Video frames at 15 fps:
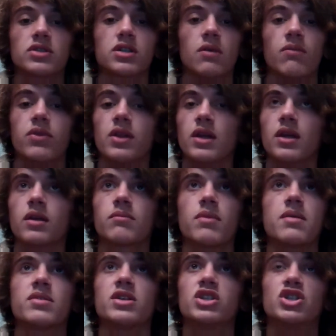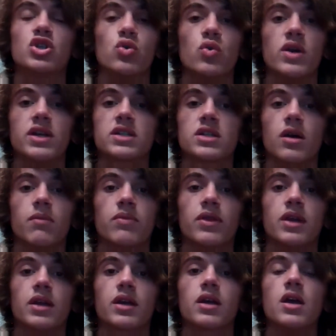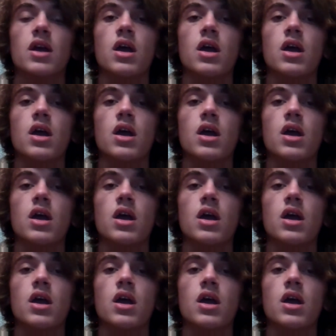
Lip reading: something, maybe doing something,